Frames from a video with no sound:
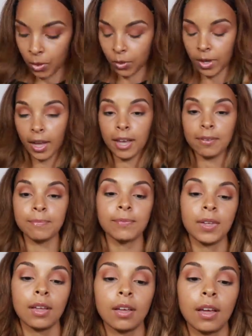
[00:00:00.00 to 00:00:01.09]
Okay.
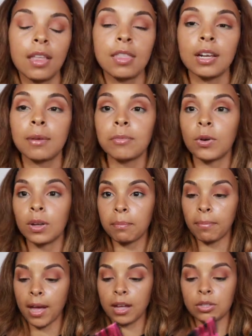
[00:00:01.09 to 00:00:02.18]
And then I'm going
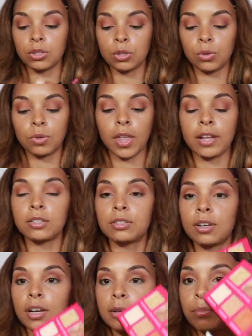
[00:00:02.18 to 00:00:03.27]
back to that
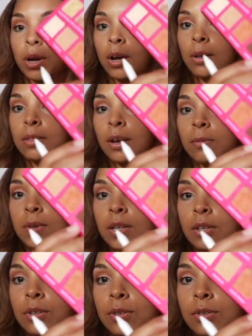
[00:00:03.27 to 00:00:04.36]
dark brown that we
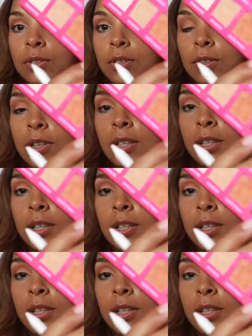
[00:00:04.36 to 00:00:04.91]
used on our